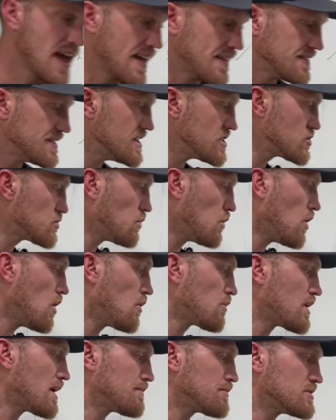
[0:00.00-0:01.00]
and this
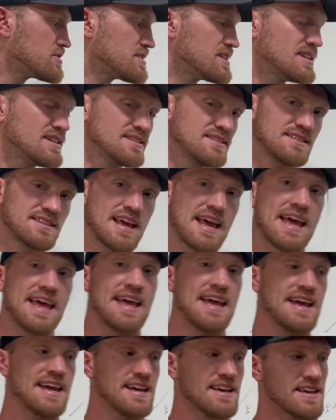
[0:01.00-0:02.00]
wall represents
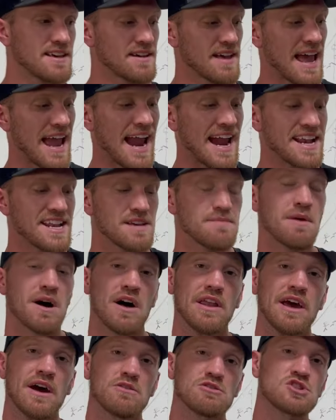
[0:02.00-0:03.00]
a
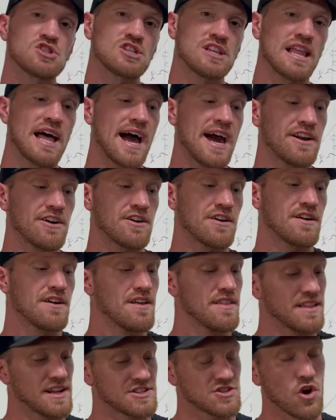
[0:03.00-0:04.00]
80-mile-an-hour slider
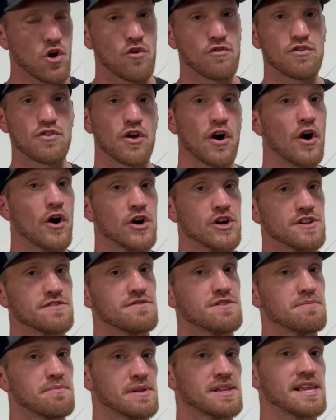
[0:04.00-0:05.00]
that's over the heart of
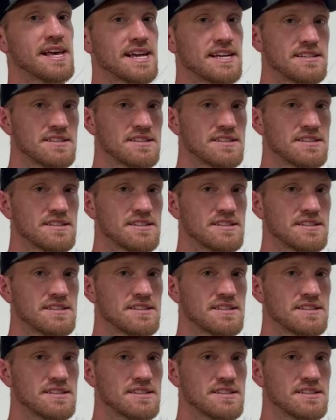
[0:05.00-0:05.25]
the plate.